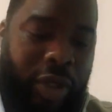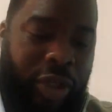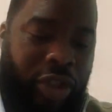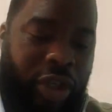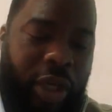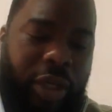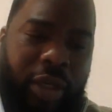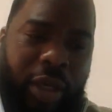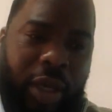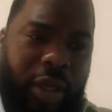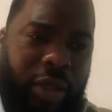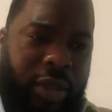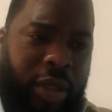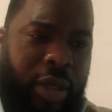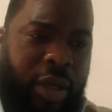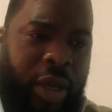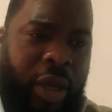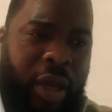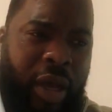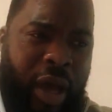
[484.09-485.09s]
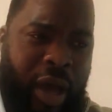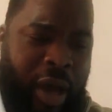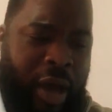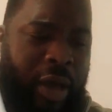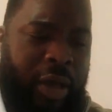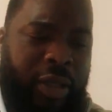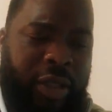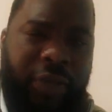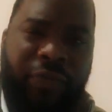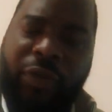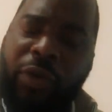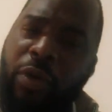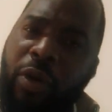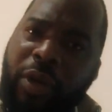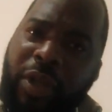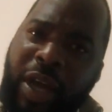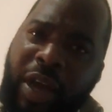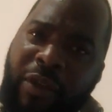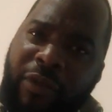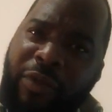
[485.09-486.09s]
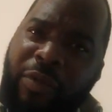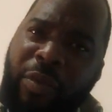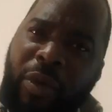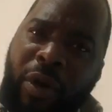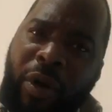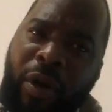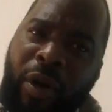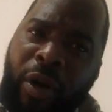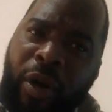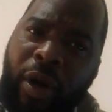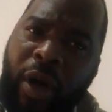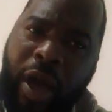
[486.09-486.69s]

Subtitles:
They checked again and said, it's even gone down even more.